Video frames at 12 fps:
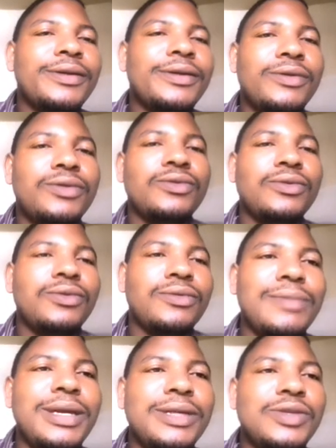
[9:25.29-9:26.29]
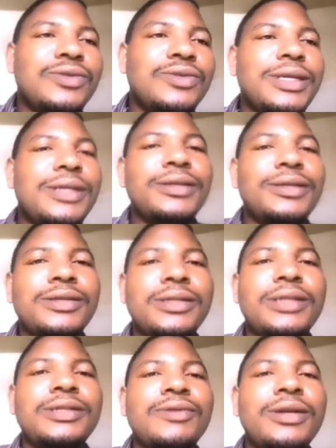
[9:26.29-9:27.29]
to be chosen. This
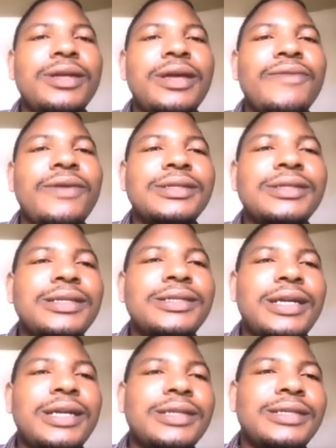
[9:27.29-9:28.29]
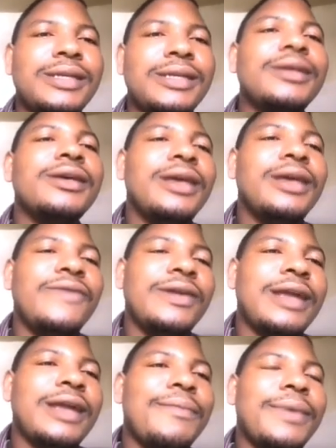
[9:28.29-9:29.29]
one, events that selecting even
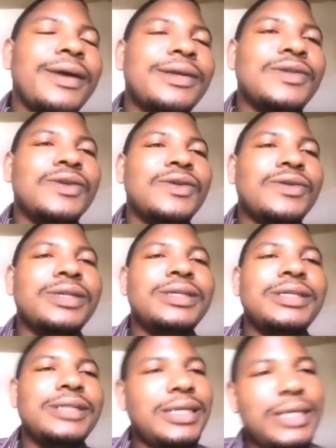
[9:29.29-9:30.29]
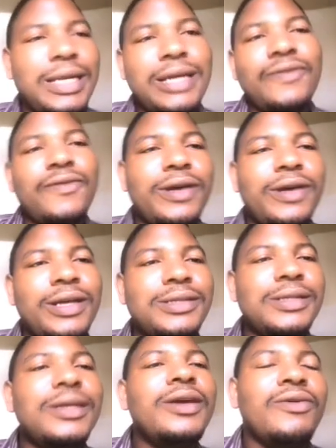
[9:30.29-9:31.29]
number. So this is alternative ways.
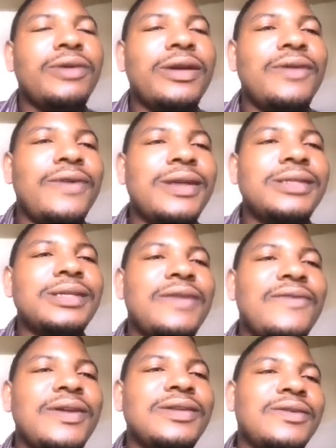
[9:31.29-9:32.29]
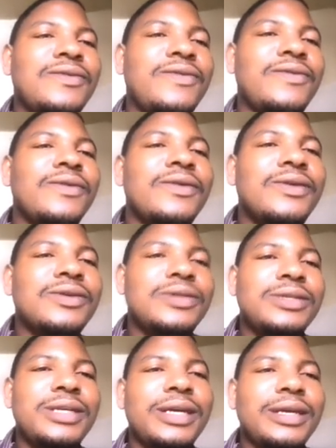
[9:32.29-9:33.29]
You can find the event of
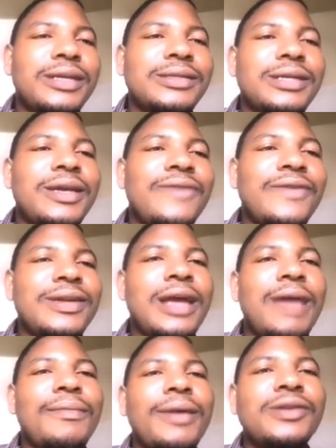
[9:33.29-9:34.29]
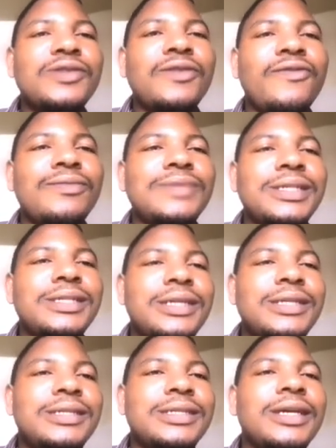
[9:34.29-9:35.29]
taking the even number. So from this list,
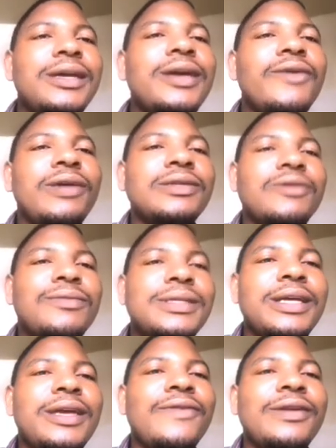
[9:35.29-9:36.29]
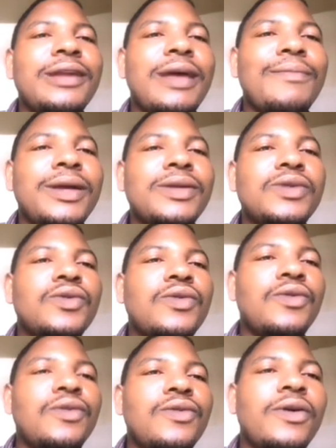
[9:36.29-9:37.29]
what will be the even number? 2,
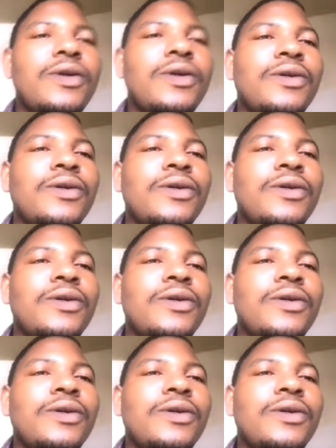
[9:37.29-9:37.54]
4,